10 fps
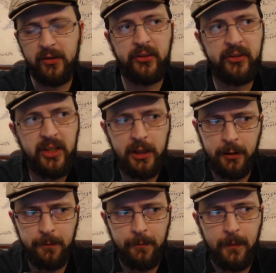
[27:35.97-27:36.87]

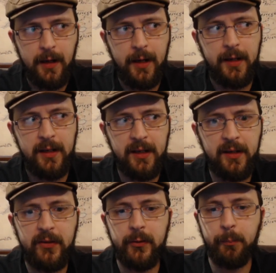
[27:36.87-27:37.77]
singing
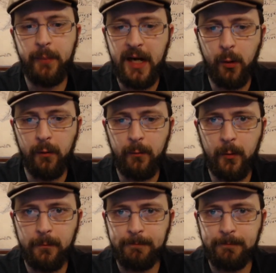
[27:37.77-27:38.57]
is powerful.